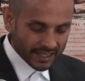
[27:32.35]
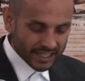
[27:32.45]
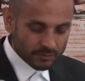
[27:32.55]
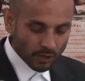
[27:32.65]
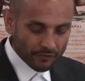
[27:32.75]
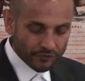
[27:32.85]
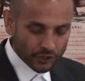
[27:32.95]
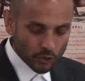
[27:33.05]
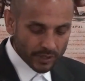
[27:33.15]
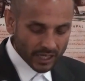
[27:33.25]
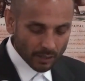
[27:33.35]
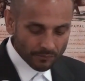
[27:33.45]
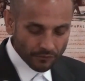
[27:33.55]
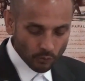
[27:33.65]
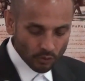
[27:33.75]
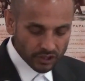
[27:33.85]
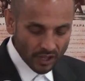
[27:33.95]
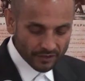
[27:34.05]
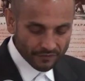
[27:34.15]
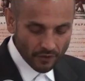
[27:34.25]
lest my fury come forth
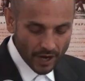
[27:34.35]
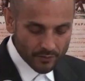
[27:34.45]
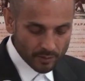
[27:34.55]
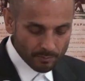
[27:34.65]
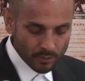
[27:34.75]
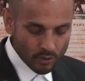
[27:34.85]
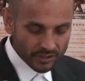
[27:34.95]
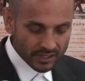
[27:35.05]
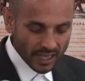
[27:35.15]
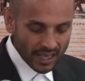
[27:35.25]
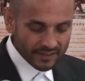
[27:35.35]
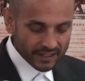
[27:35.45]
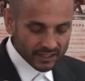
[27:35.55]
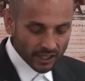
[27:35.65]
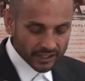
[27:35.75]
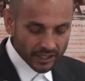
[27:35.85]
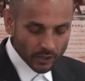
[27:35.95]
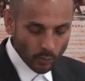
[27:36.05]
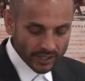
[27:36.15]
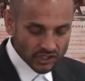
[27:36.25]
like fire and burn that none
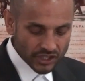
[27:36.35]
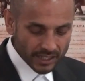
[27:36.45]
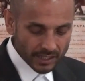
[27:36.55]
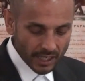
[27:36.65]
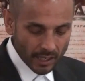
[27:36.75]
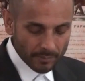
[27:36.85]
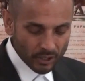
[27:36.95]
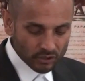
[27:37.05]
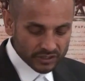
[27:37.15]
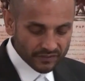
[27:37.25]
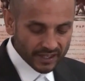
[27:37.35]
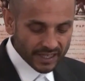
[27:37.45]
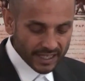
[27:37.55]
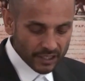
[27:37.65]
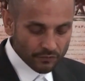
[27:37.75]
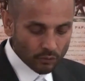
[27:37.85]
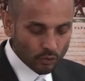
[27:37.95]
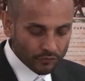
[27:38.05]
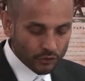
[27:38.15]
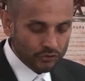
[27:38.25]
can quench it because of the
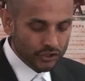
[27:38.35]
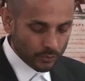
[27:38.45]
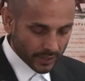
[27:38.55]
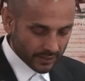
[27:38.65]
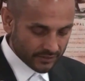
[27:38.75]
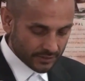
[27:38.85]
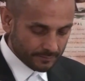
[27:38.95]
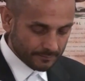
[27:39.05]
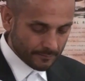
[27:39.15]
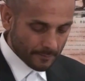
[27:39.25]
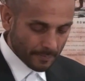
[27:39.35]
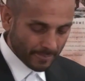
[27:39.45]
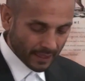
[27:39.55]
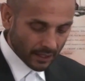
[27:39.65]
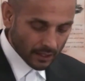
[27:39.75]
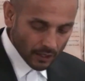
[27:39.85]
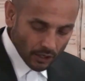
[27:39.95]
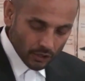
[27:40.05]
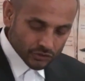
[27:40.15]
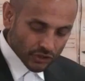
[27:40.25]
evil of your doings.
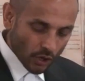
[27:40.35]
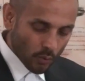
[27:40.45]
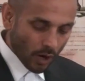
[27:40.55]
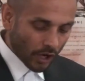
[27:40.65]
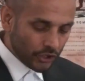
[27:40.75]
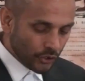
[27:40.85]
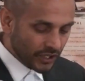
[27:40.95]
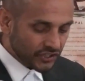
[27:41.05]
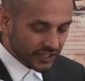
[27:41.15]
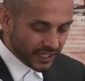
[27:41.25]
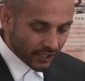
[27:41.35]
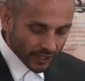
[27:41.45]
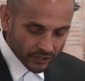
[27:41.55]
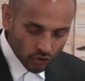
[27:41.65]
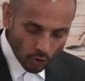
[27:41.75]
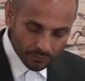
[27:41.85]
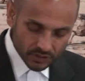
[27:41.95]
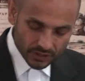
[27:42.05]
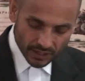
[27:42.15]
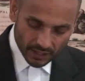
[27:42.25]
So you can see that I
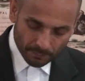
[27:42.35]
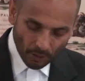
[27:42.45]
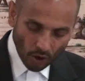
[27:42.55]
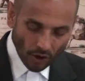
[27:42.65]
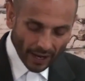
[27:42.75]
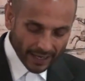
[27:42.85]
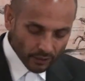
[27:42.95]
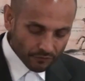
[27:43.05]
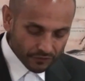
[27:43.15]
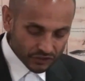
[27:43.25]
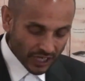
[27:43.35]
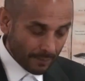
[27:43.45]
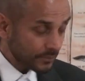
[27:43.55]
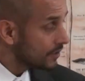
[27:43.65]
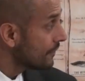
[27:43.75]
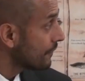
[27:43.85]
dropped part A of chapter